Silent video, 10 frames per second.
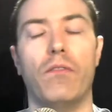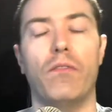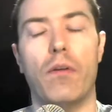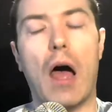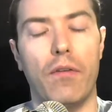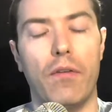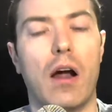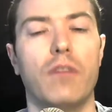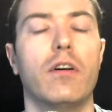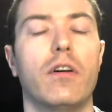
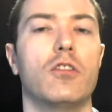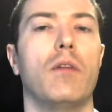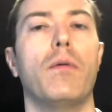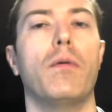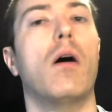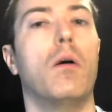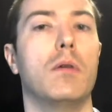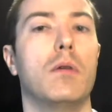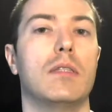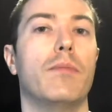unfortunately are
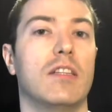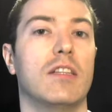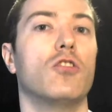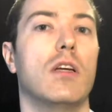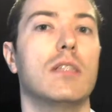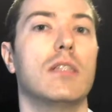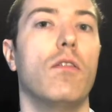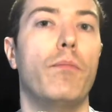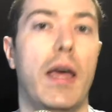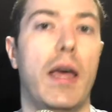always the messengers of
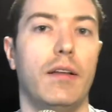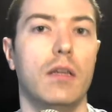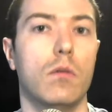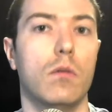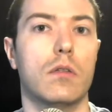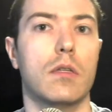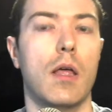bad news.